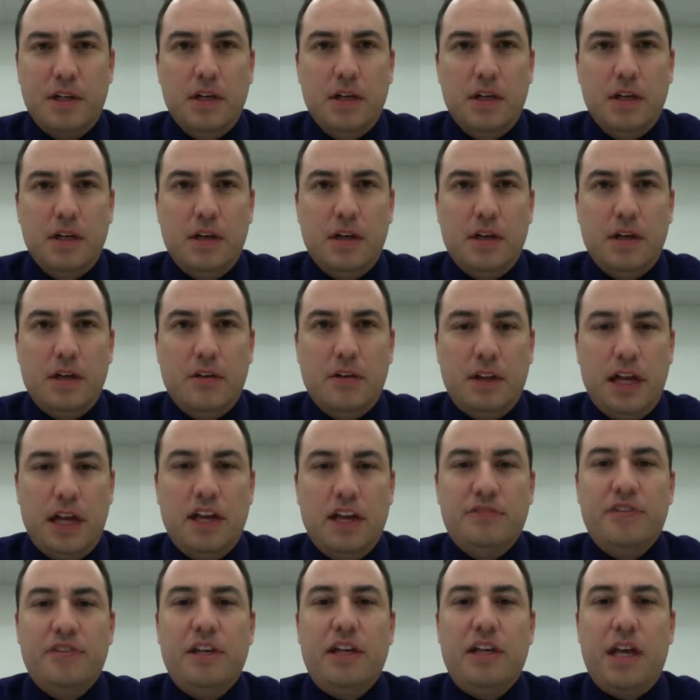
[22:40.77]
the
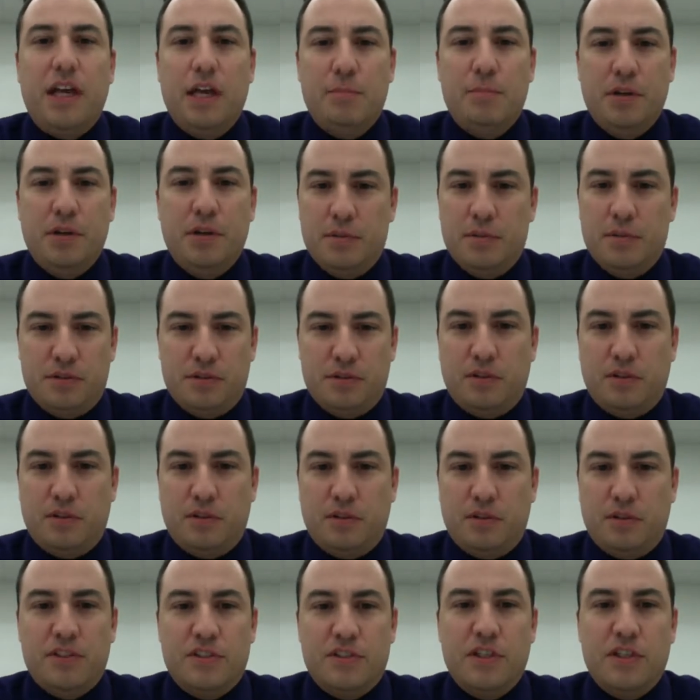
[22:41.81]
FAA becomes involved
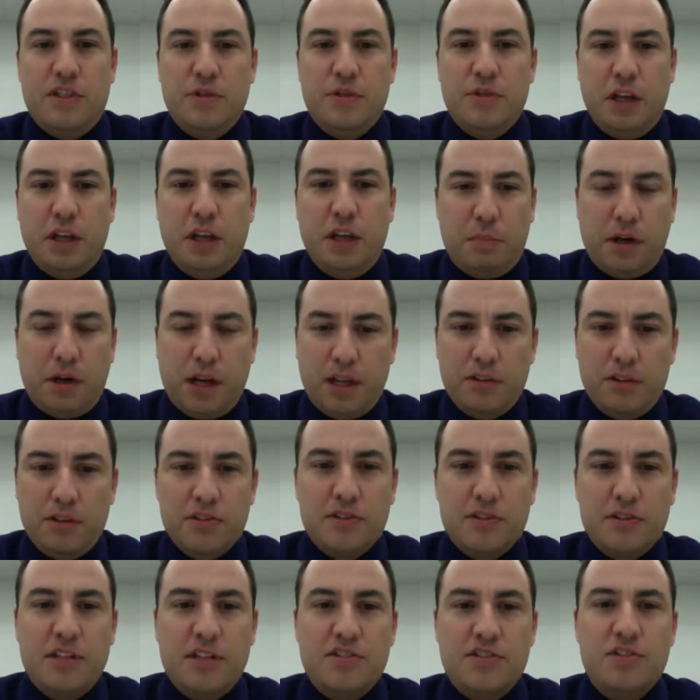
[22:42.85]
and says you need a pilot's
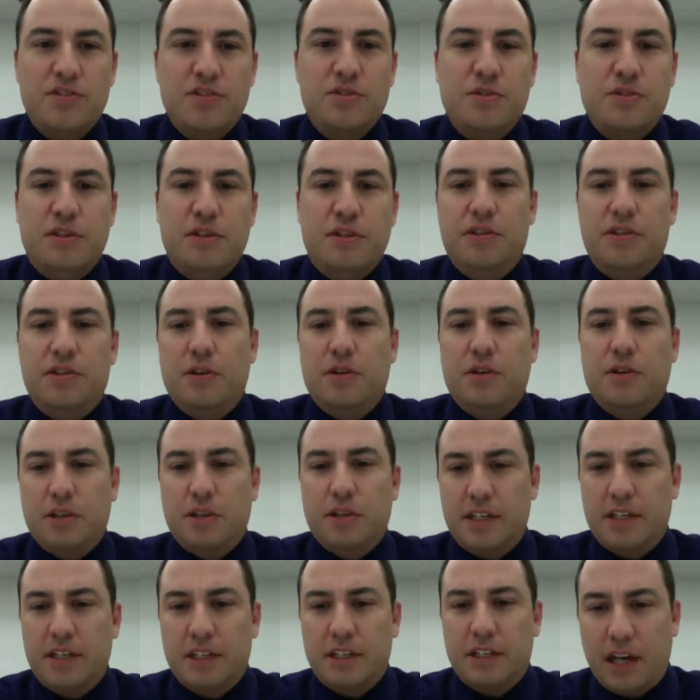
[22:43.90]
license, you need to start
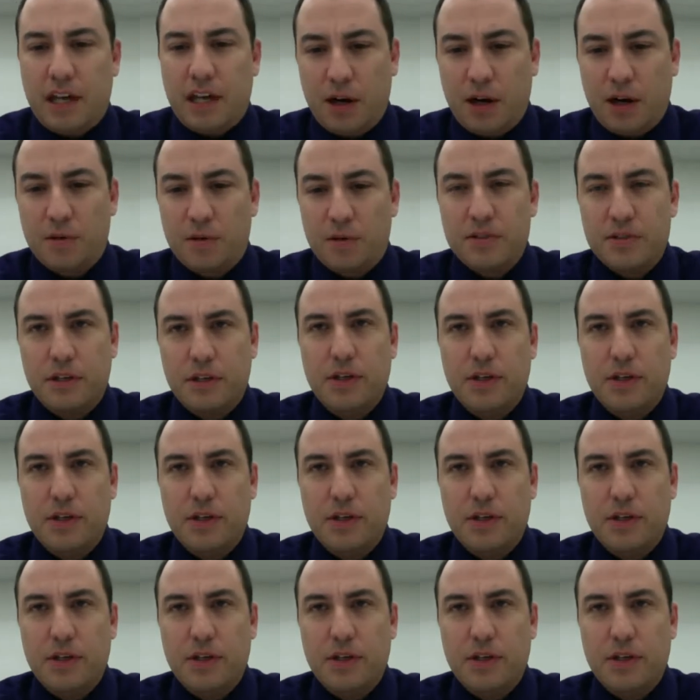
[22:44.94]
talking to towers,